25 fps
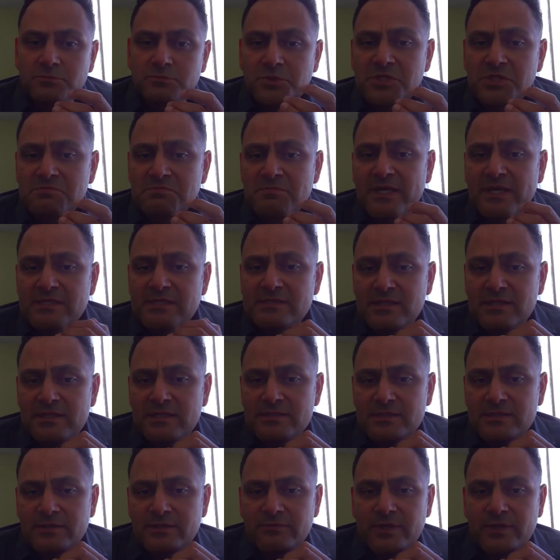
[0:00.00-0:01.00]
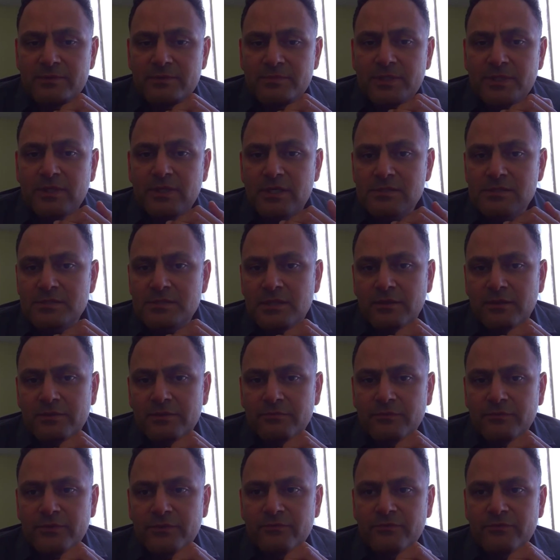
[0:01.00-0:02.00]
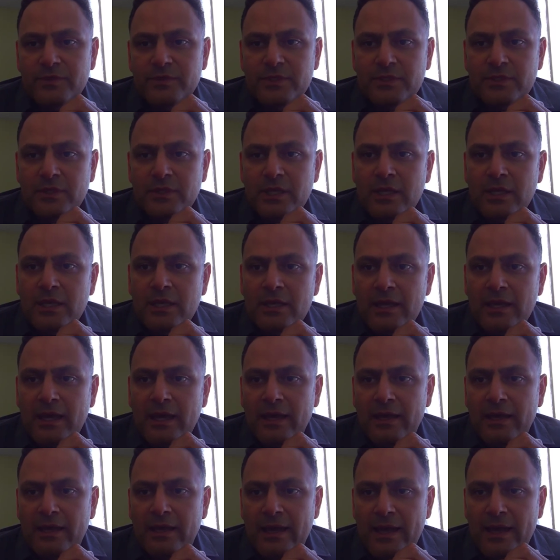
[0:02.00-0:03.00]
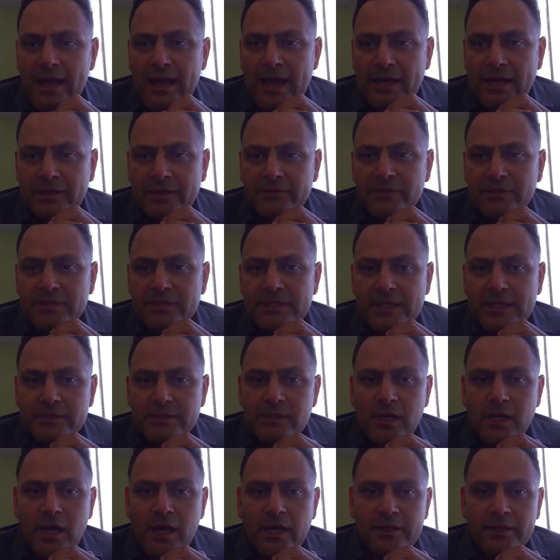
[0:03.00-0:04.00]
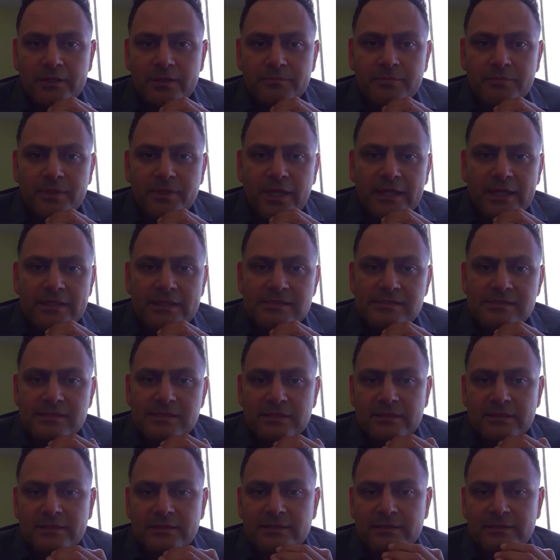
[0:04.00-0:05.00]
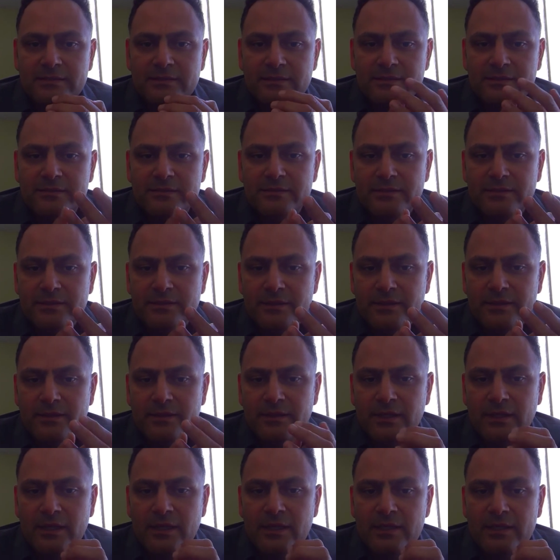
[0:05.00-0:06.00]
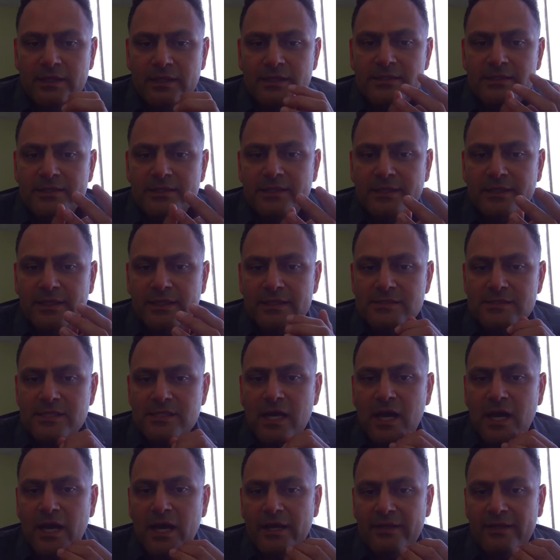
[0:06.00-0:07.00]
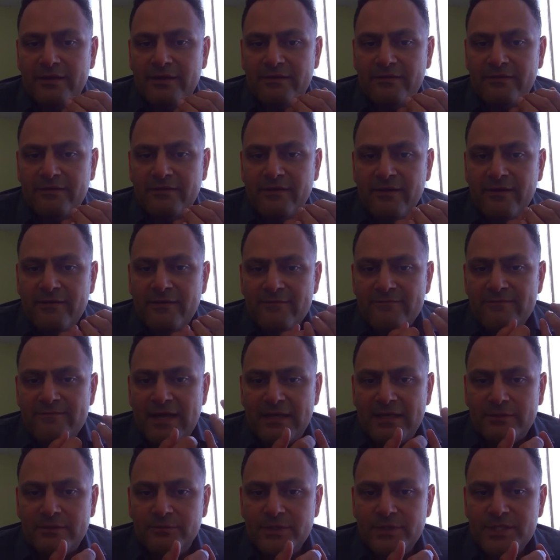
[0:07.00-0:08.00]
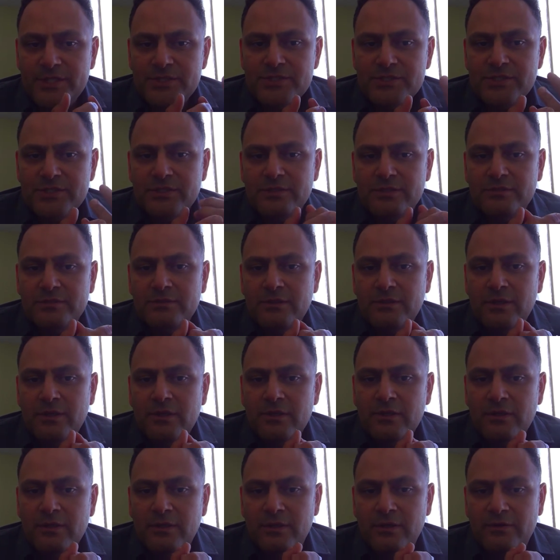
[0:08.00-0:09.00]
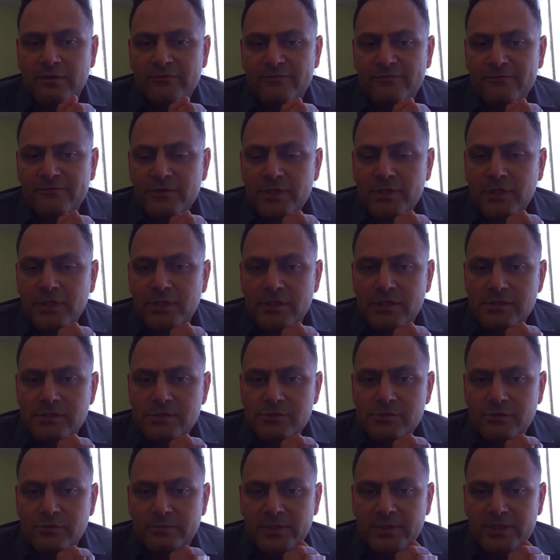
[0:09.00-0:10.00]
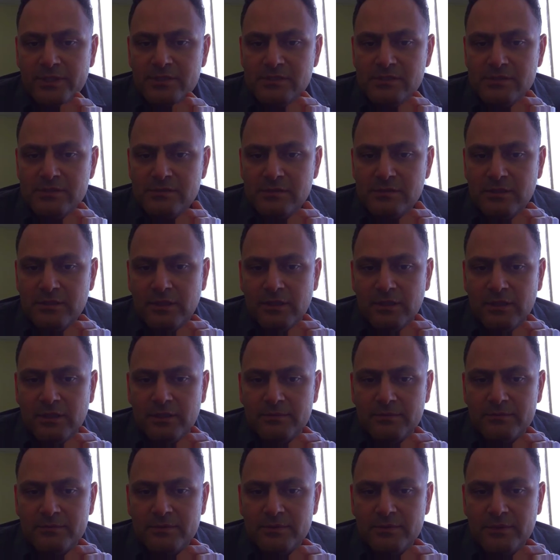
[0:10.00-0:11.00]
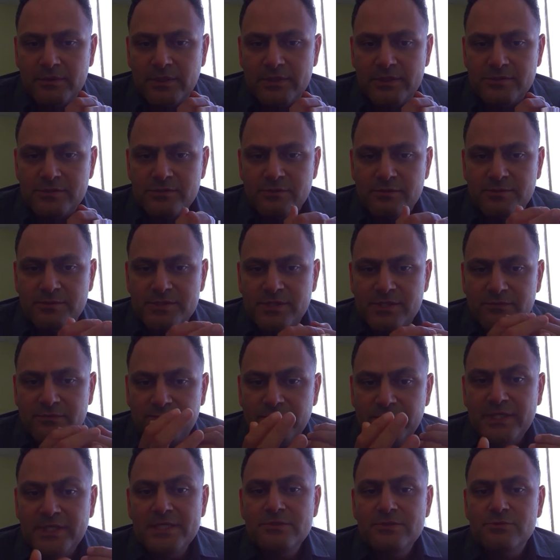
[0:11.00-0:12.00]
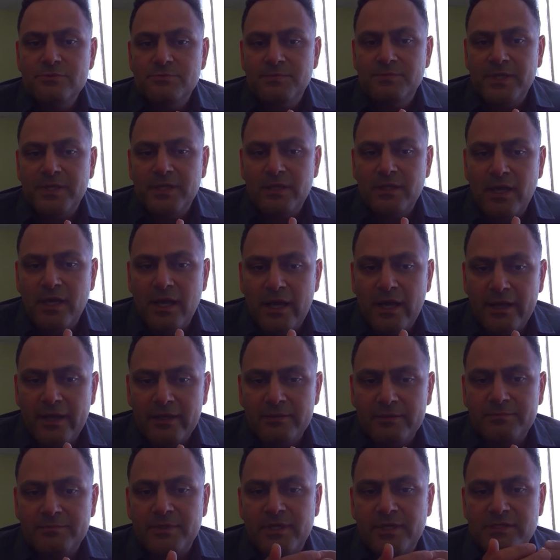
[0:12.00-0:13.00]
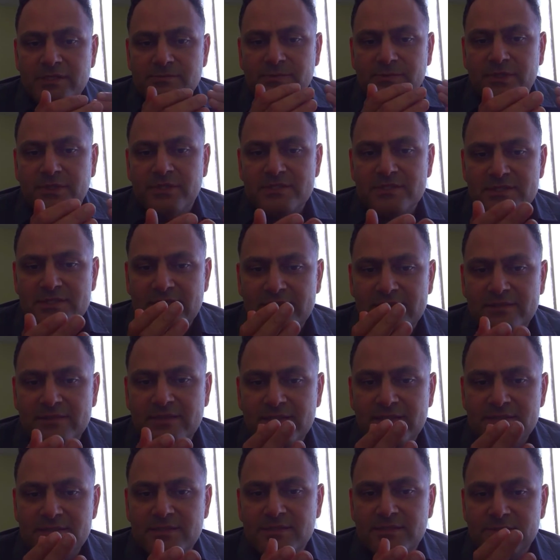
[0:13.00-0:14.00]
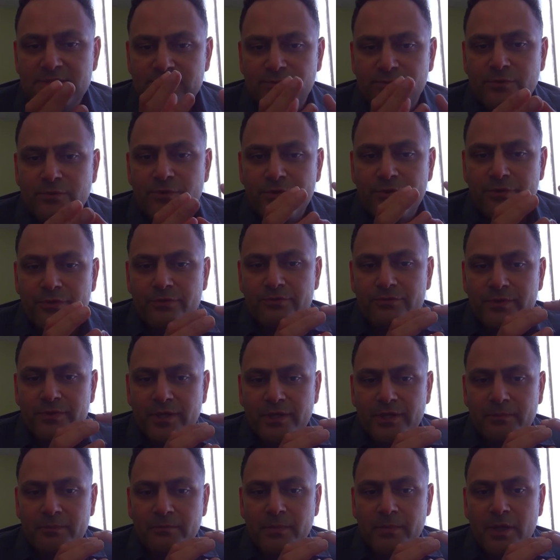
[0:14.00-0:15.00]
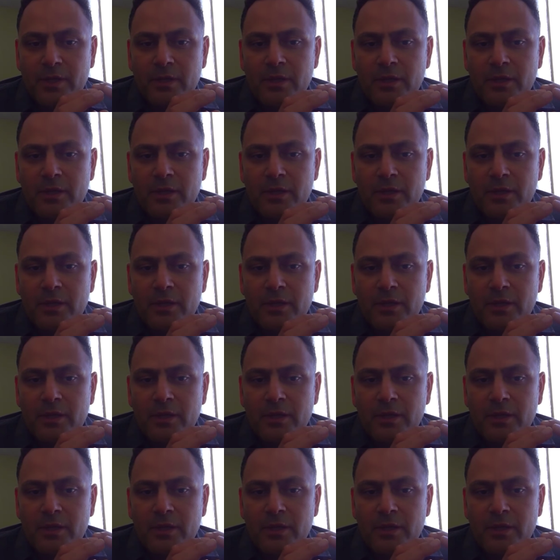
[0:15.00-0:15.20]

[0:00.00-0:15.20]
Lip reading: which makes sense in a way, because if we agree that higher price indicates a higher valuation for the consumers, consumers are willing to pay a higher price because that desk is worth to them,